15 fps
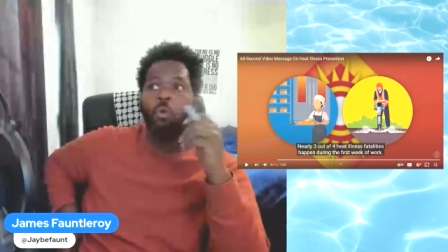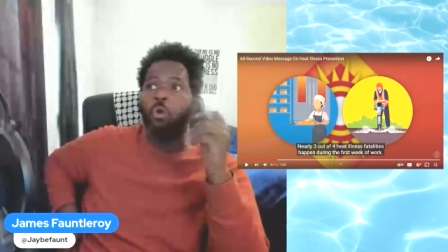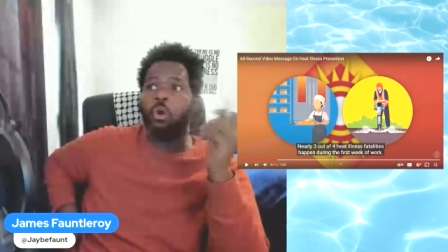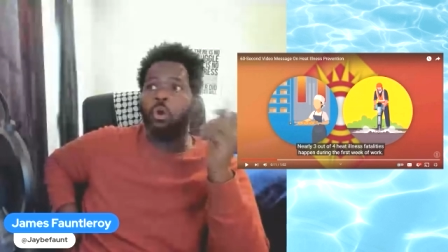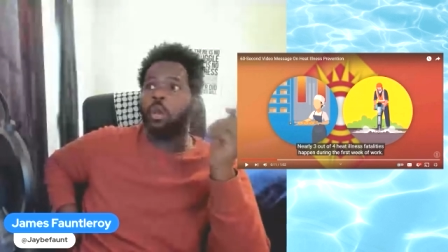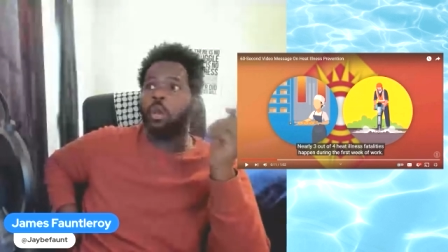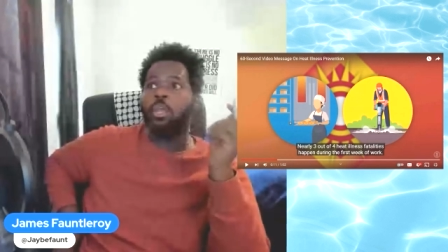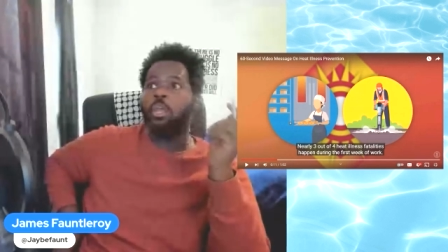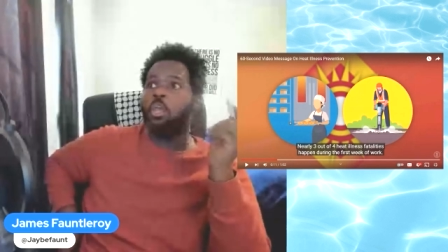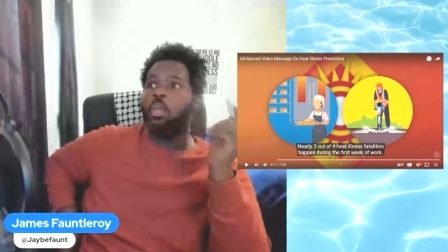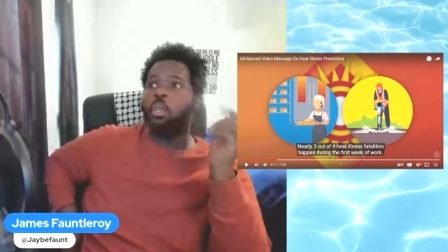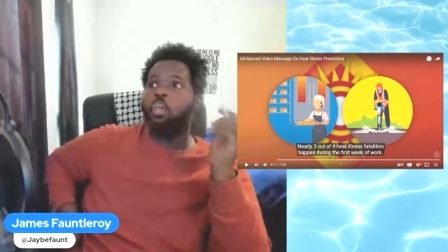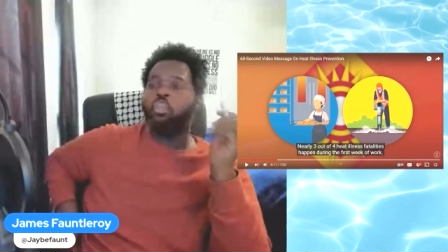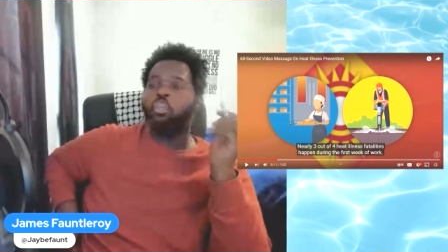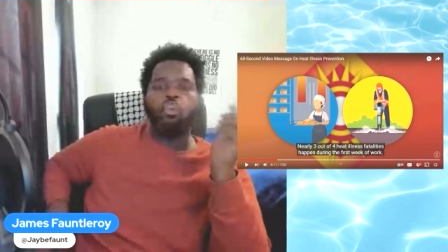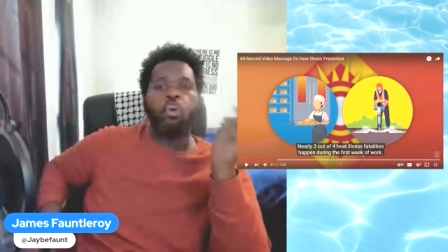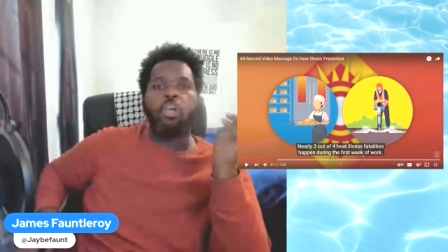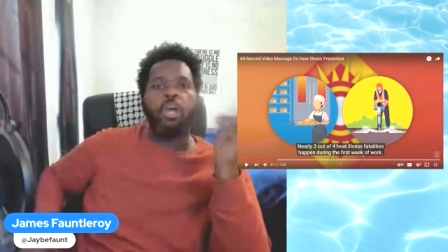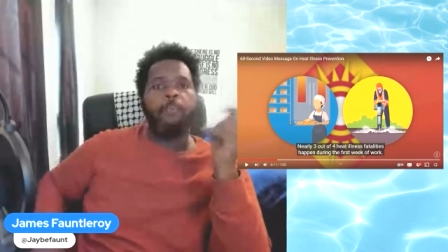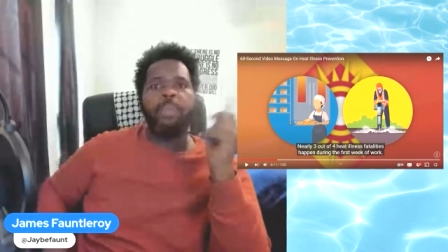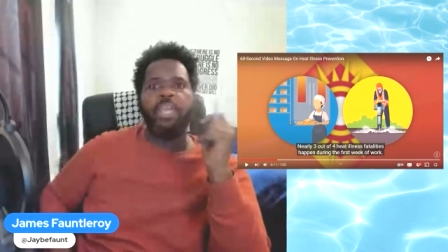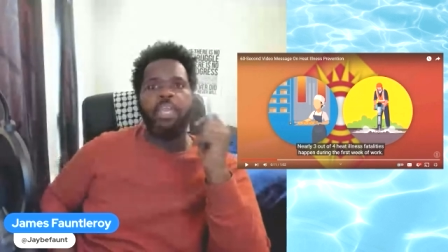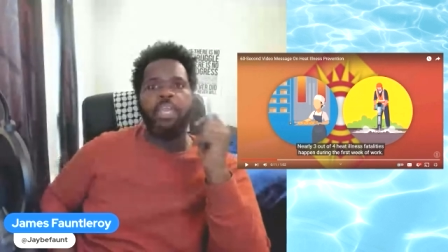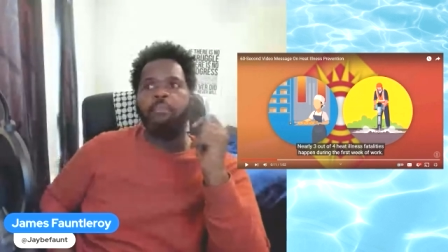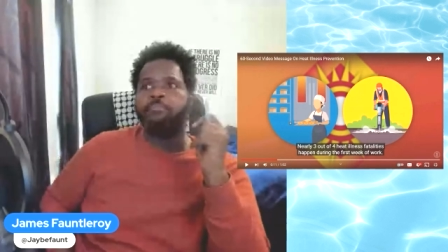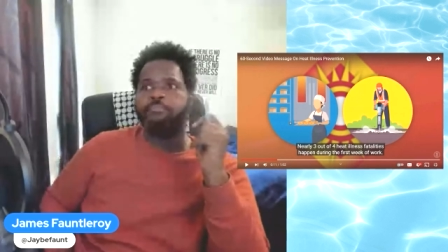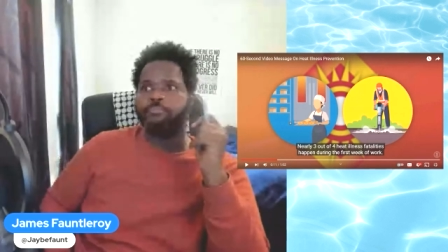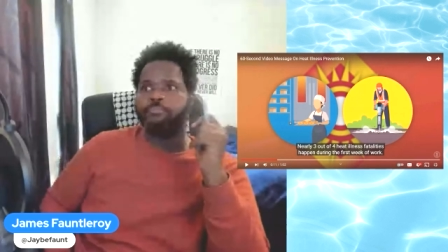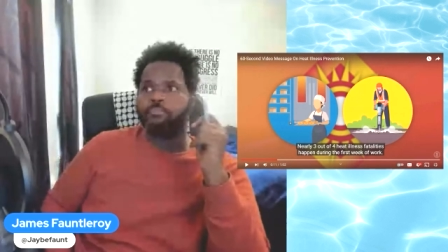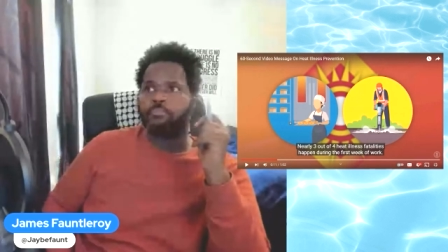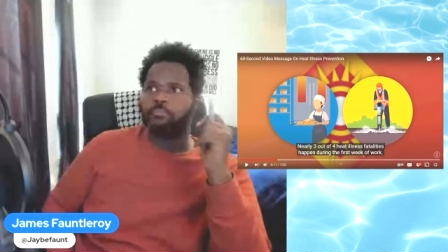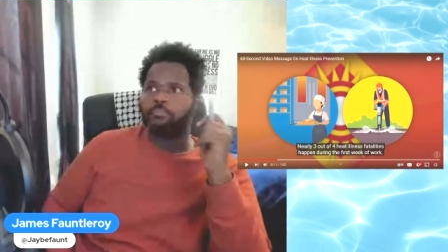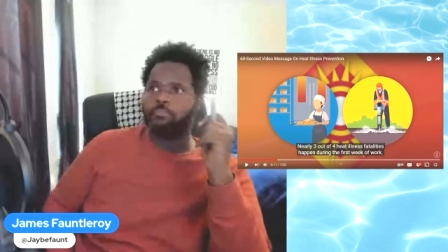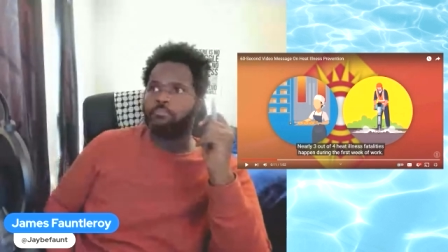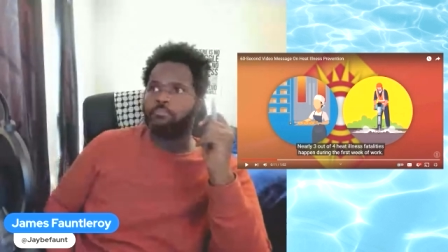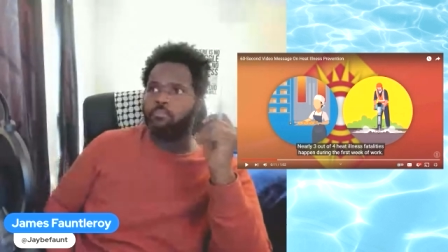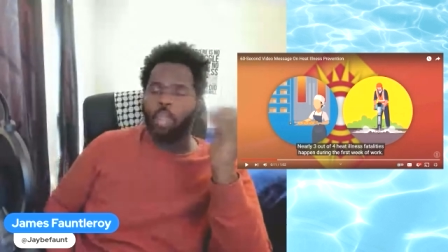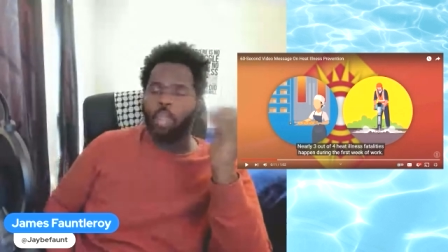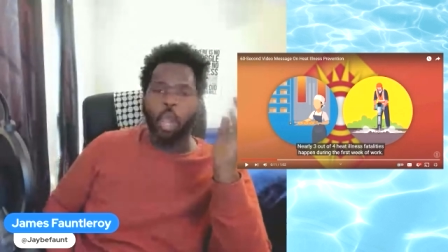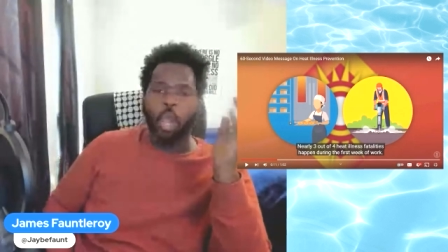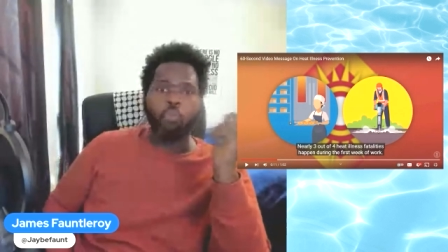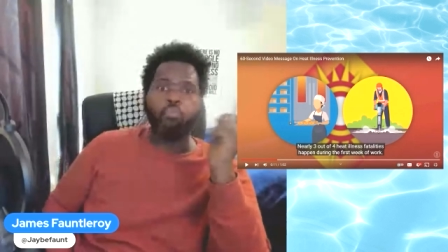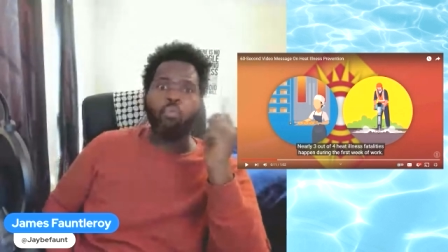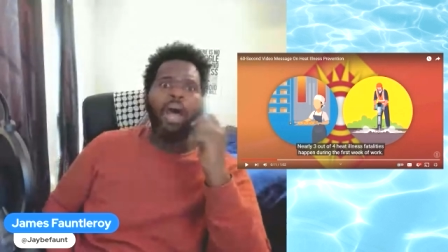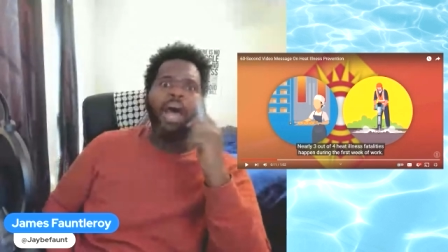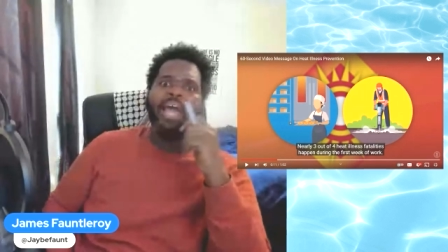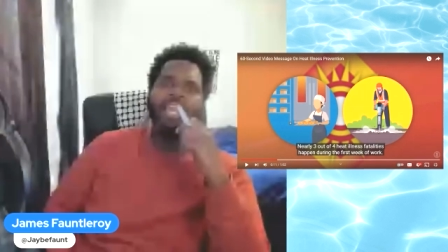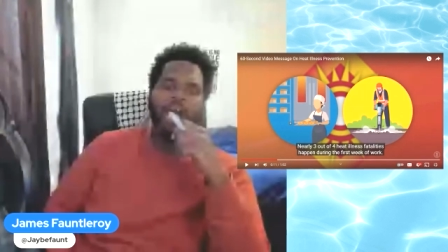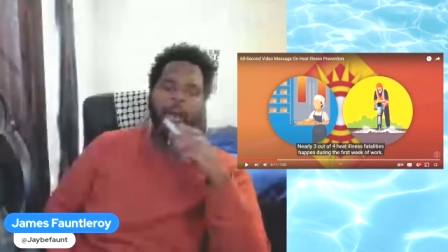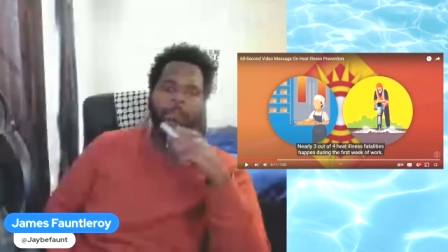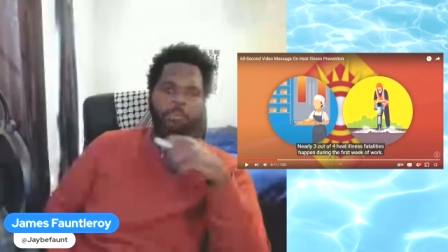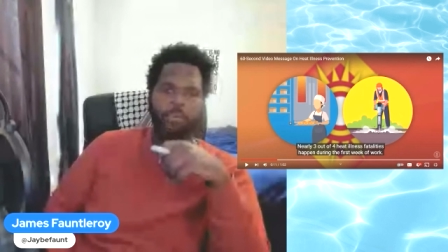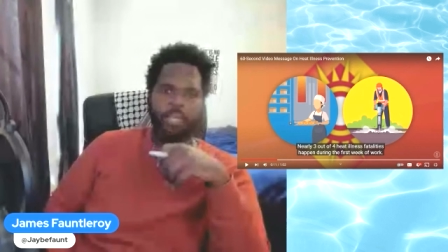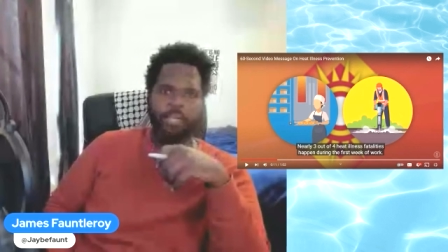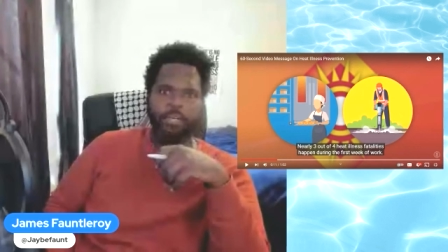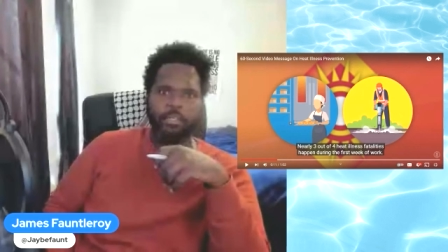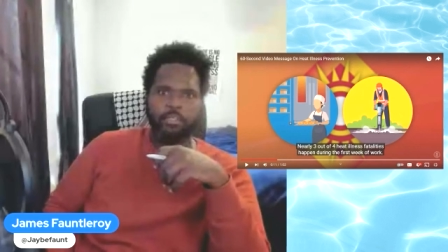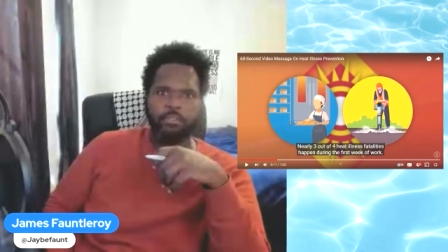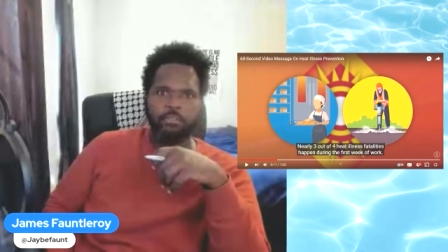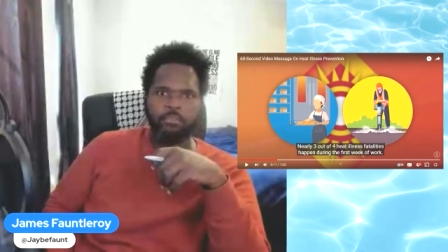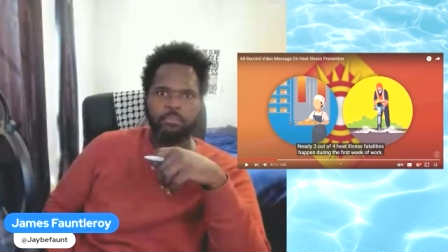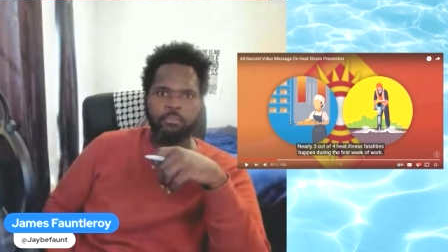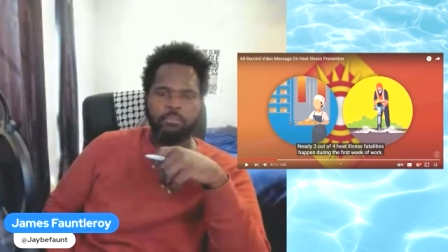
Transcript: Or you could be a ride operator